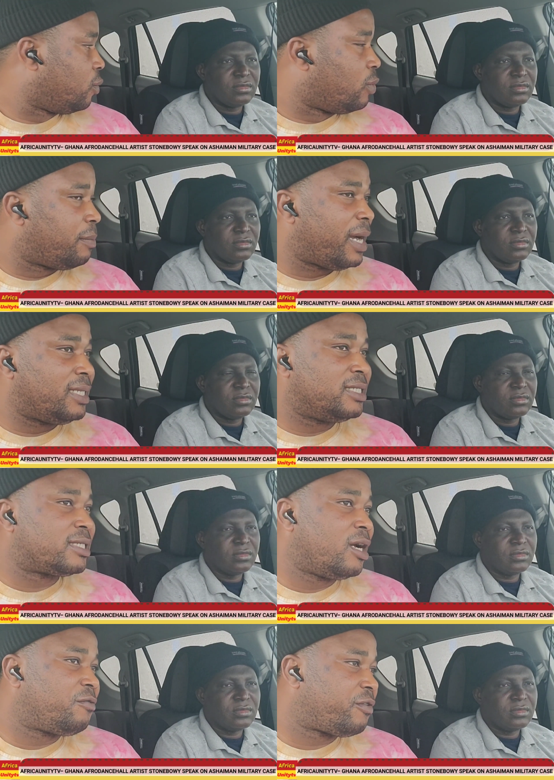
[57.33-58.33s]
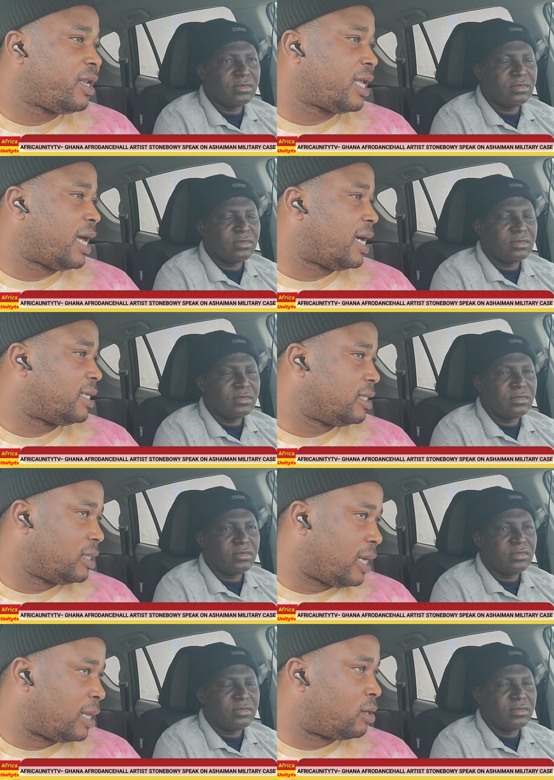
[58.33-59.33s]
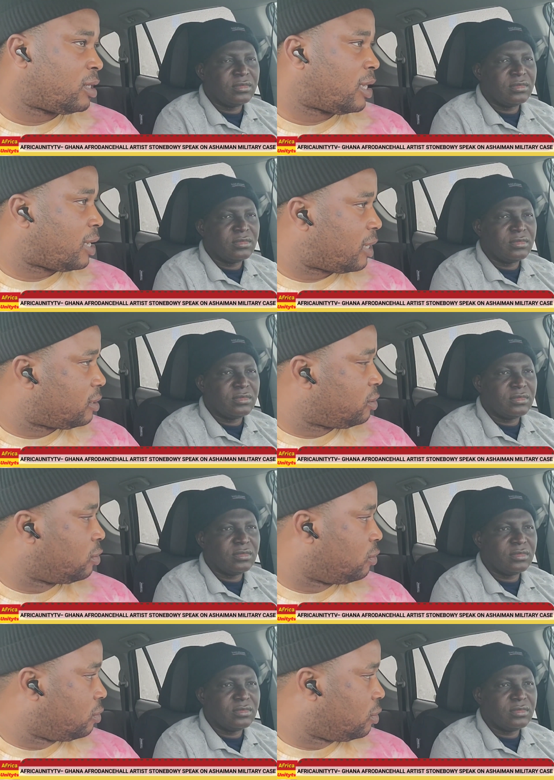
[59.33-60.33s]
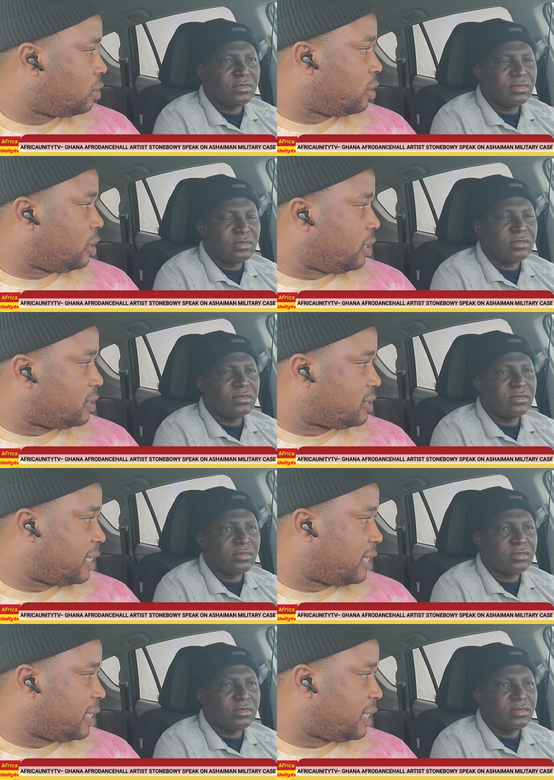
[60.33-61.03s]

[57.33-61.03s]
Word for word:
Speaker 1: whereby this girlfriend had another, you know, is